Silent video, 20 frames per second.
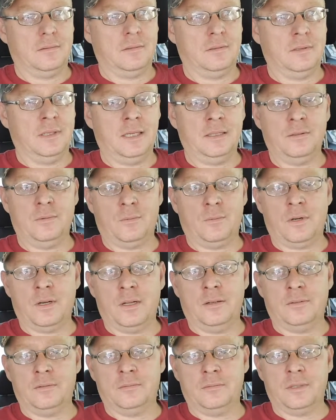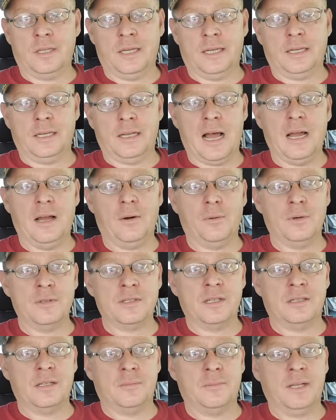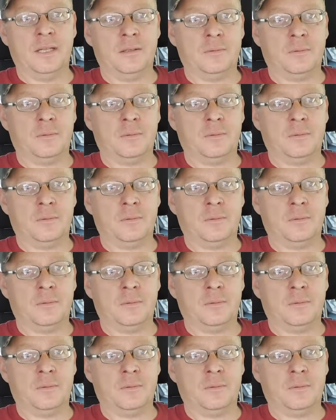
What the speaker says: Neither one of them. Like, I always end up being the